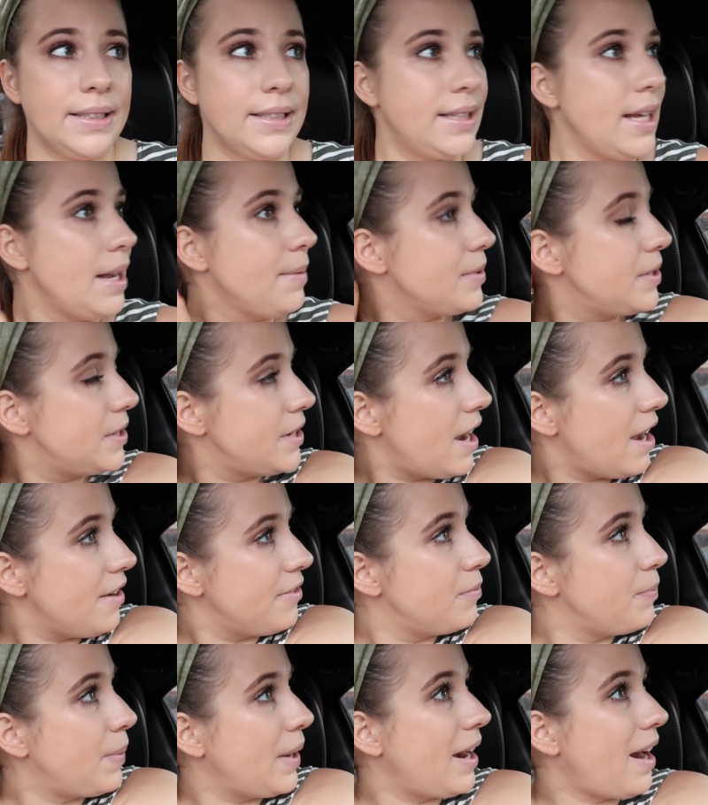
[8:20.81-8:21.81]
the same
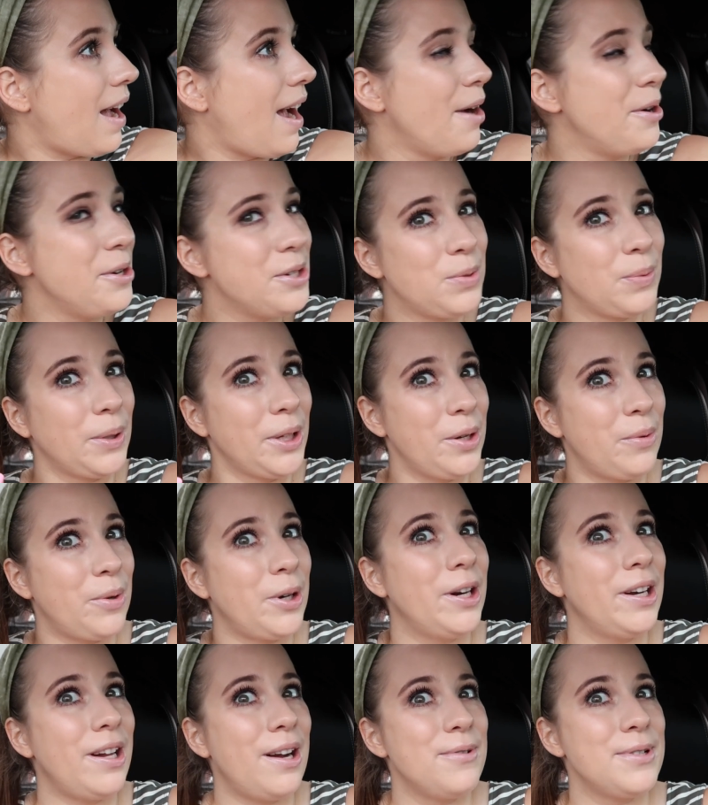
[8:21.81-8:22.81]
stuff, but I was really worried.